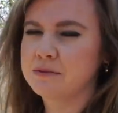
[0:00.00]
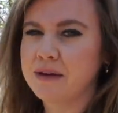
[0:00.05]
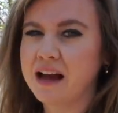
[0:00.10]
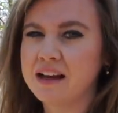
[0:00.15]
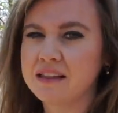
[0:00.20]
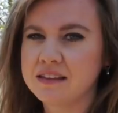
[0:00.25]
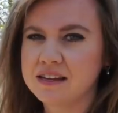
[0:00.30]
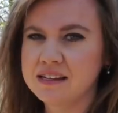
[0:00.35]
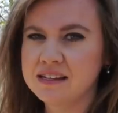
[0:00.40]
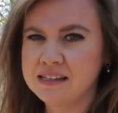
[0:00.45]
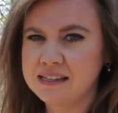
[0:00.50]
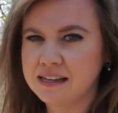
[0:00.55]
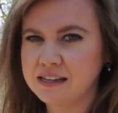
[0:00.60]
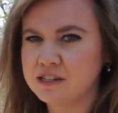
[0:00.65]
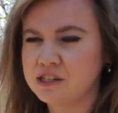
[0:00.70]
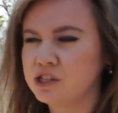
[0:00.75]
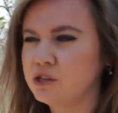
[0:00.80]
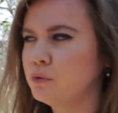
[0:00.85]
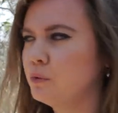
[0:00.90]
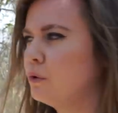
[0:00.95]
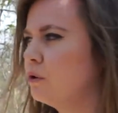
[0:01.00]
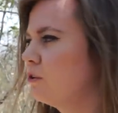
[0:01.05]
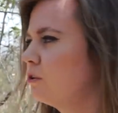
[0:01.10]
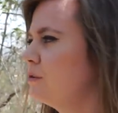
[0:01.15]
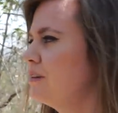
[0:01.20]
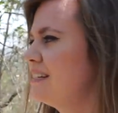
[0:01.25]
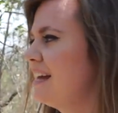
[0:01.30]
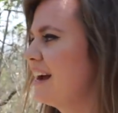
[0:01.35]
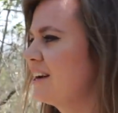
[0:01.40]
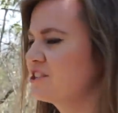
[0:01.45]
about this is the water
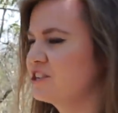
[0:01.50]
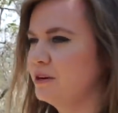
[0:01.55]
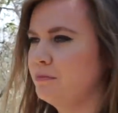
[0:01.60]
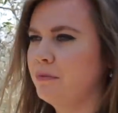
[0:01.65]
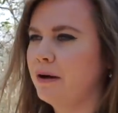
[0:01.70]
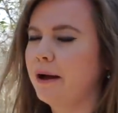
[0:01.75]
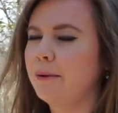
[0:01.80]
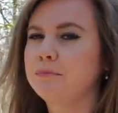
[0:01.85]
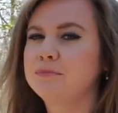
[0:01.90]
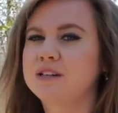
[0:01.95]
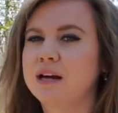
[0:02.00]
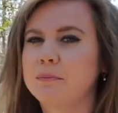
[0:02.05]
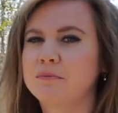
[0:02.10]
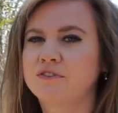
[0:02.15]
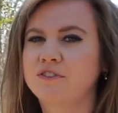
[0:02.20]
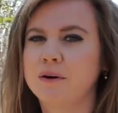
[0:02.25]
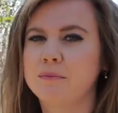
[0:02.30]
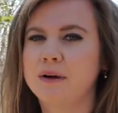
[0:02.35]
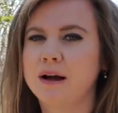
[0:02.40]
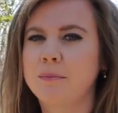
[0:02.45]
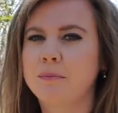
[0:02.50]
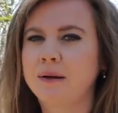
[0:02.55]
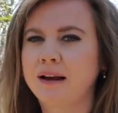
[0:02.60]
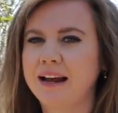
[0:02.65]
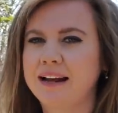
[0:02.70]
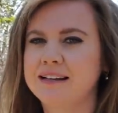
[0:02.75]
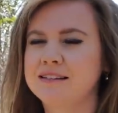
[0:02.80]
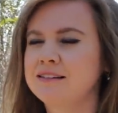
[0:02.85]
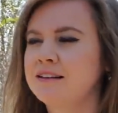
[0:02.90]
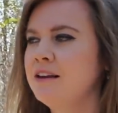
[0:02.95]
was actually pumped up from a
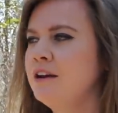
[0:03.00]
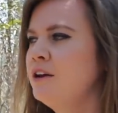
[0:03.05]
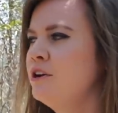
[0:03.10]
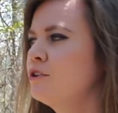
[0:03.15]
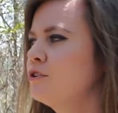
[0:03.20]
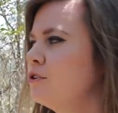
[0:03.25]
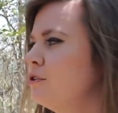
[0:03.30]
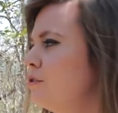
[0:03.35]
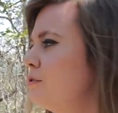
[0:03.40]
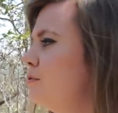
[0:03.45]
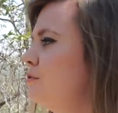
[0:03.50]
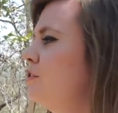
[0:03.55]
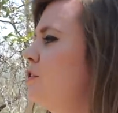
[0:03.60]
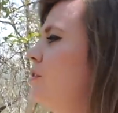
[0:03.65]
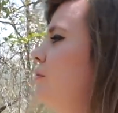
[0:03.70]
place called